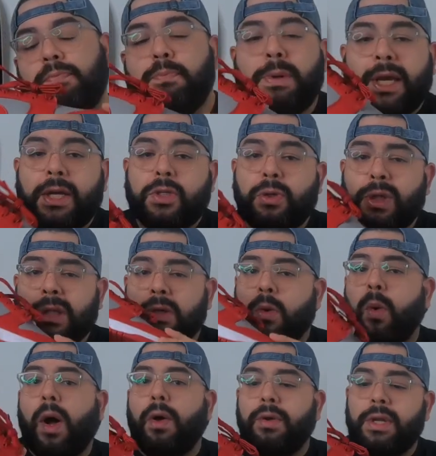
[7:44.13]
because you think the
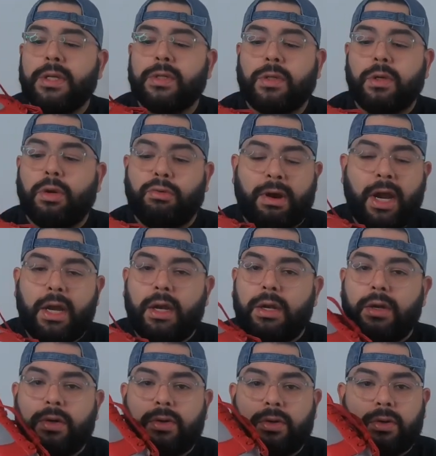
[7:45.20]
quality is great,
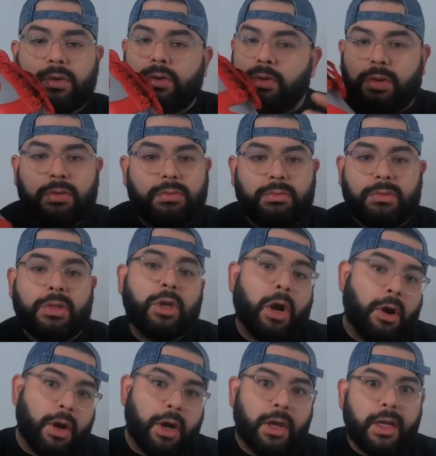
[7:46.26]

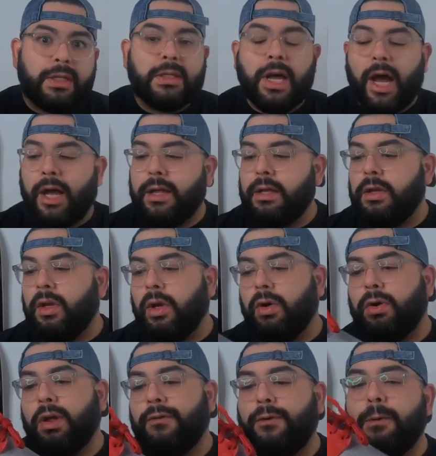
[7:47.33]
sorry, it's not.
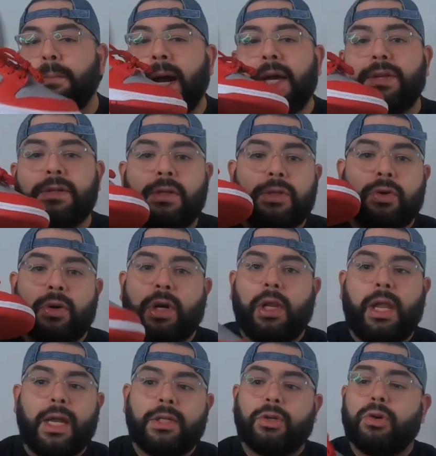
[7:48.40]
If you're buying these because you're a
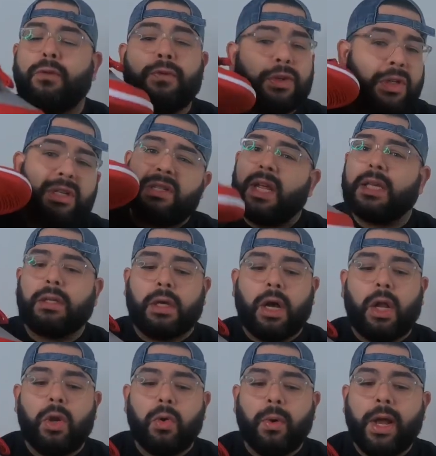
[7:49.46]
collector, if you just like the
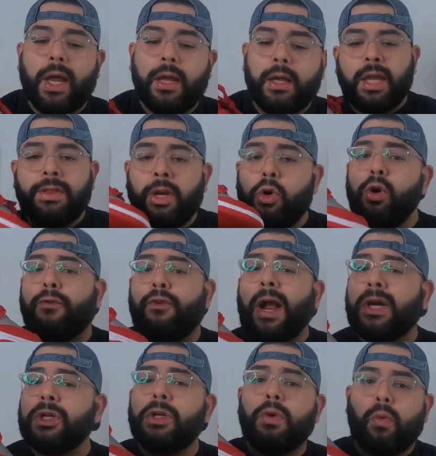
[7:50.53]
colorway, then cool. If you're
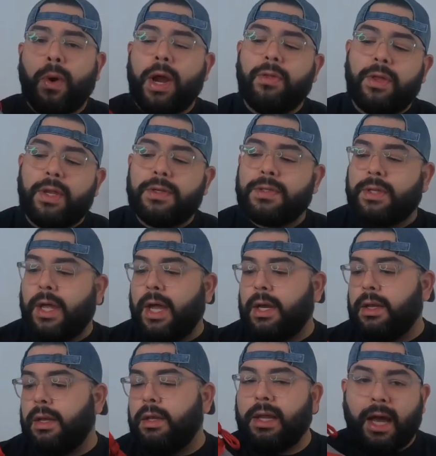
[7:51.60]
actually going to wear these,
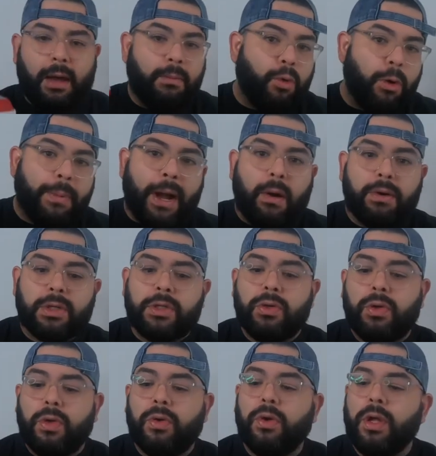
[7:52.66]
then yeah, more power to
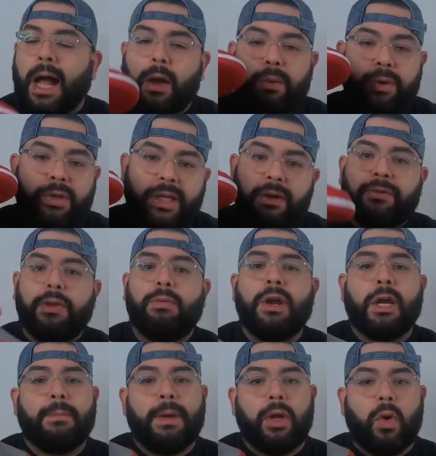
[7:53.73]
you. I would definitely
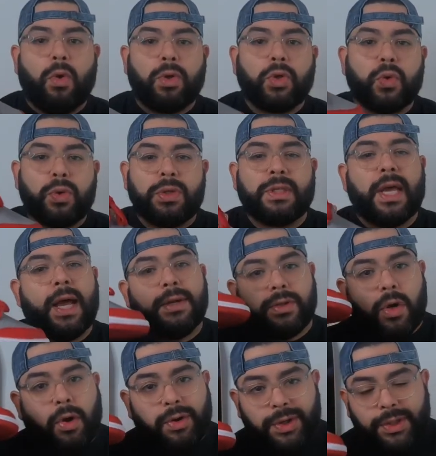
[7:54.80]
recommend going true to size
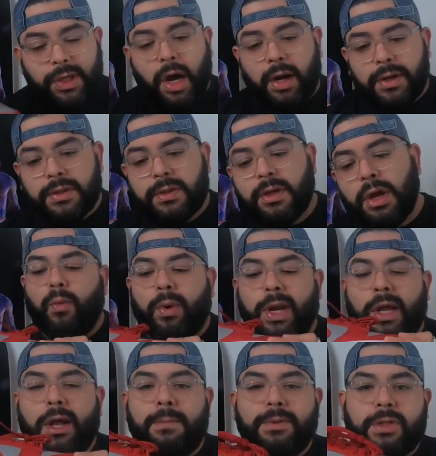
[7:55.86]
on dunks. When
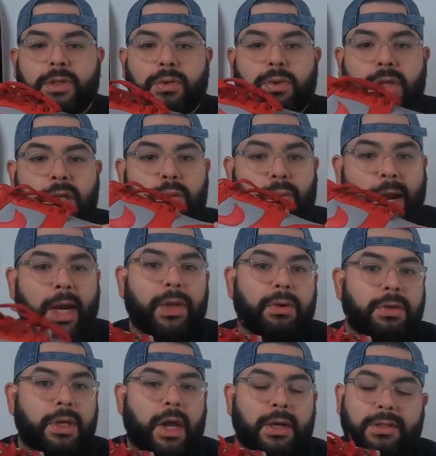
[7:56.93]
it comes to the regular
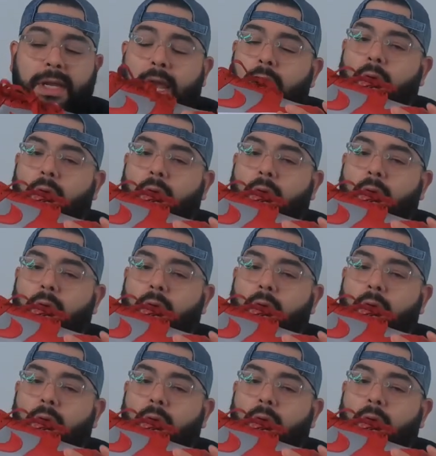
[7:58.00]
dunks, I